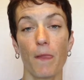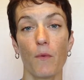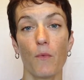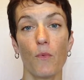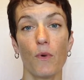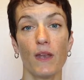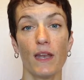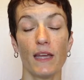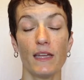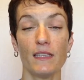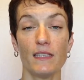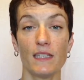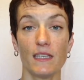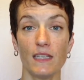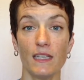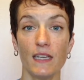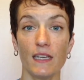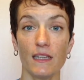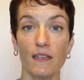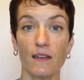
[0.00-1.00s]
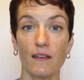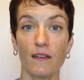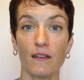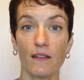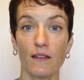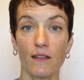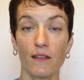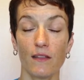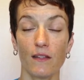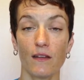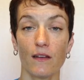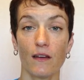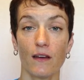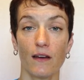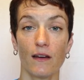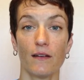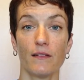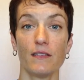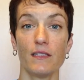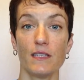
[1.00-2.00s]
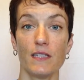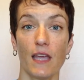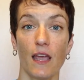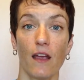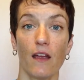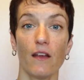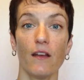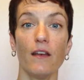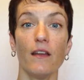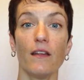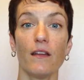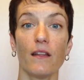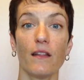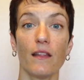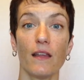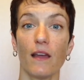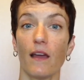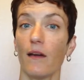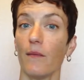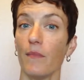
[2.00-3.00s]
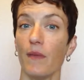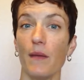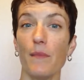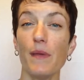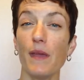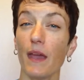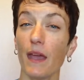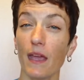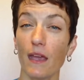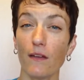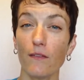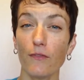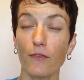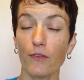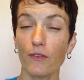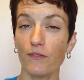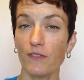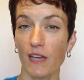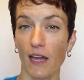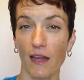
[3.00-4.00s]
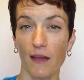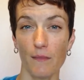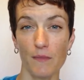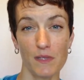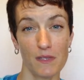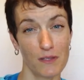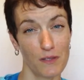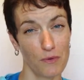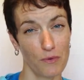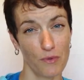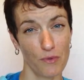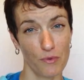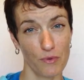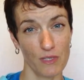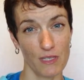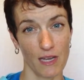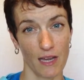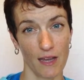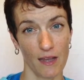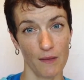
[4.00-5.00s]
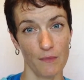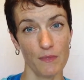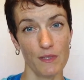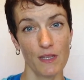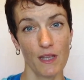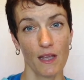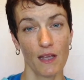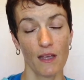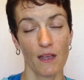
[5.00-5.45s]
When I did get scared, maybe a handful of times, 2 or 3 times,